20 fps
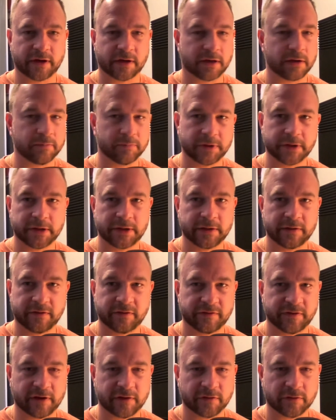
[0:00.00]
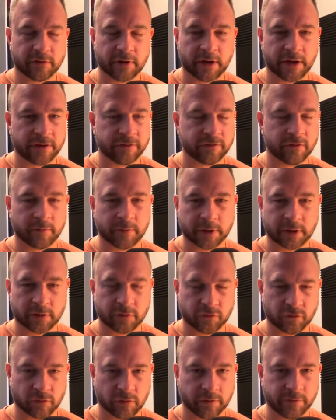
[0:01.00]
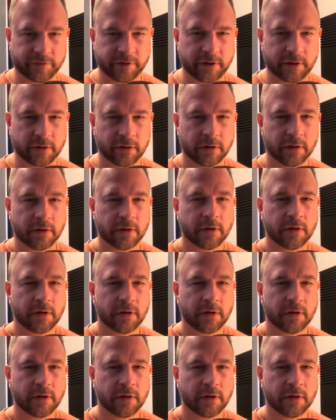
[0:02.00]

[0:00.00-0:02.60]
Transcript: completely decentralized, nobody controls it.